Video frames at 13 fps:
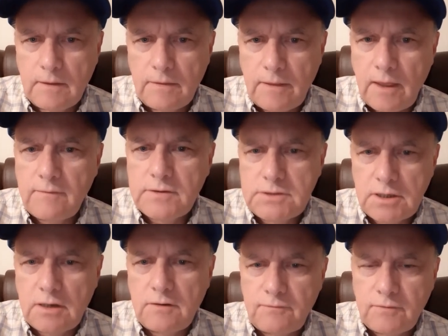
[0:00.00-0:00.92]
they have a
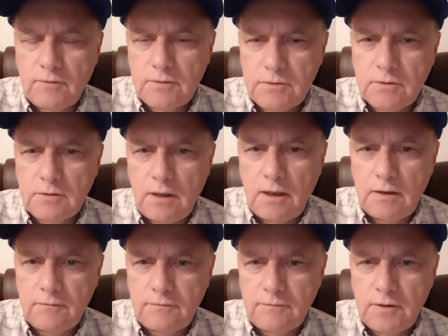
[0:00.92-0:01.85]
Jennifer in their
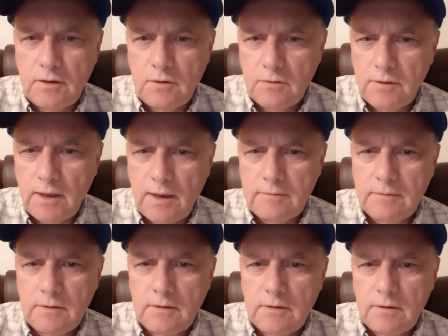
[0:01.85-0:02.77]
life, you know, that
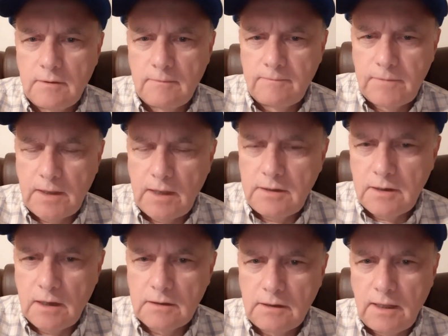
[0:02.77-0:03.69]

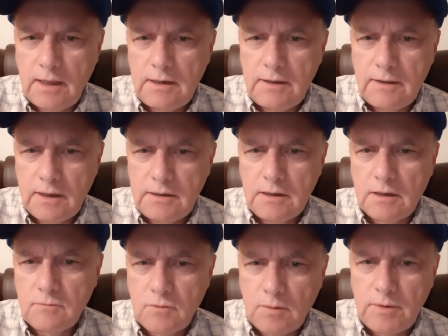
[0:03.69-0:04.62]
young lady, that
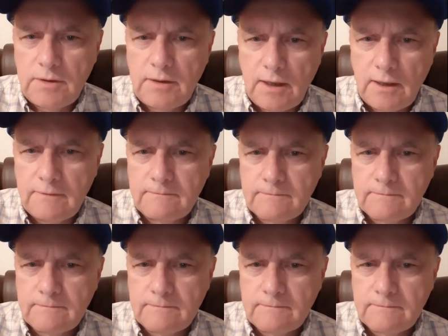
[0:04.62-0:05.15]
young woman that,